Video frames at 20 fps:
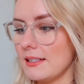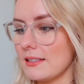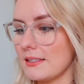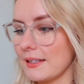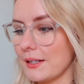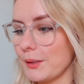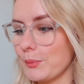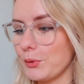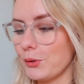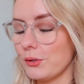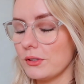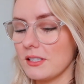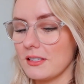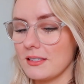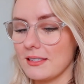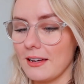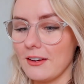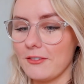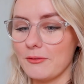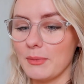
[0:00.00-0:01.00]
in Singapore to
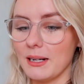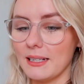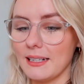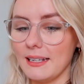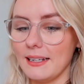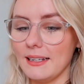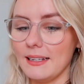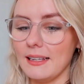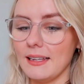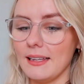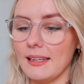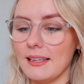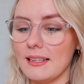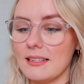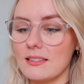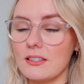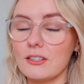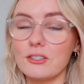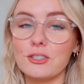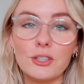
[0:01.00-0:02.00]
save money
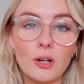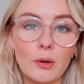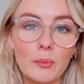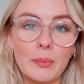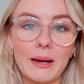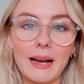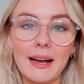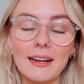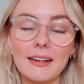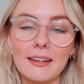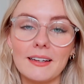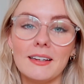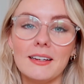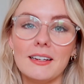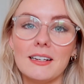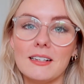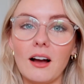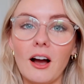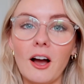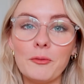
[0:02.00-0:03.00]
is Shopback.
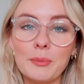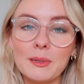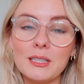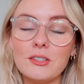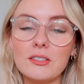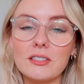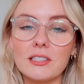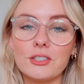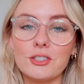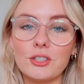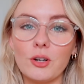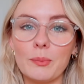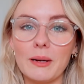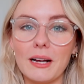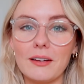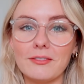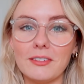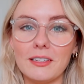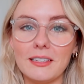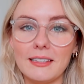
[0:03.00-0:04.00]
I've been using
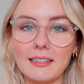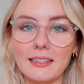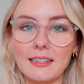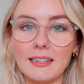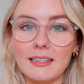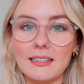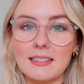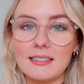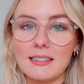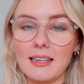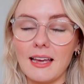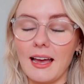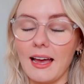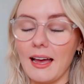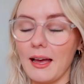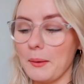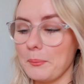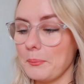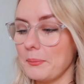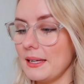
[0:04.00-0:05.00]
Shopback for years.
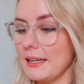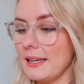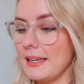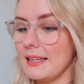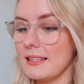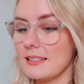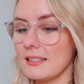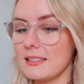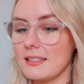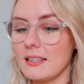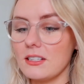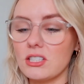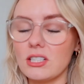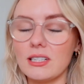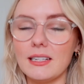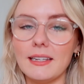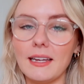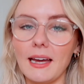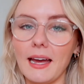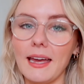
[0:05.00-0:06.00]
It is
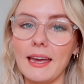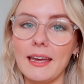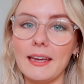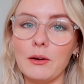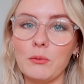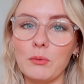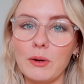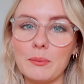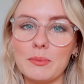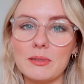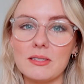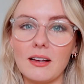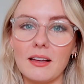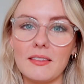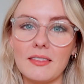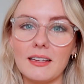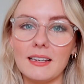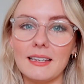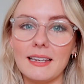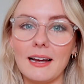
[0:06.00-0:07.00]
essentially a
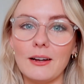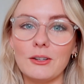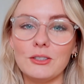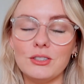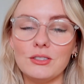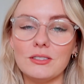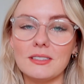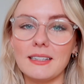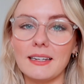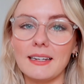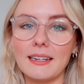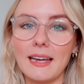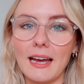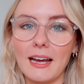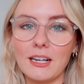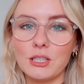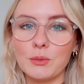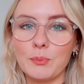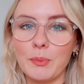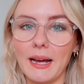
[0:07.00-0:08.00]
website that allows you to get
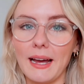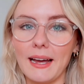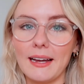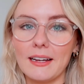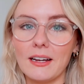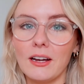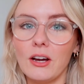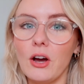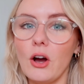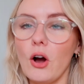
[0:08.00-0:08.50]
cash back